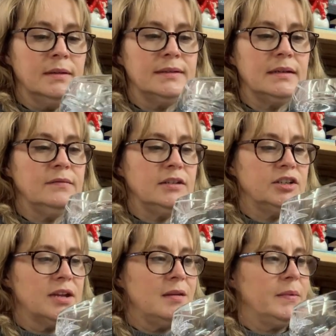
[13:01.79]
That's a lovely
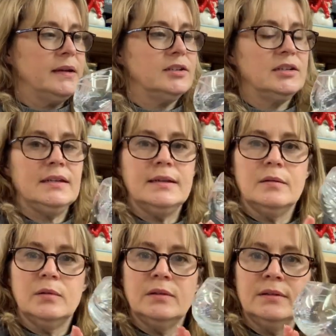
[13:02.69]
shape actually, that
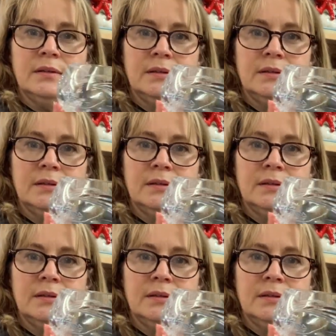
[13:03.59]
one.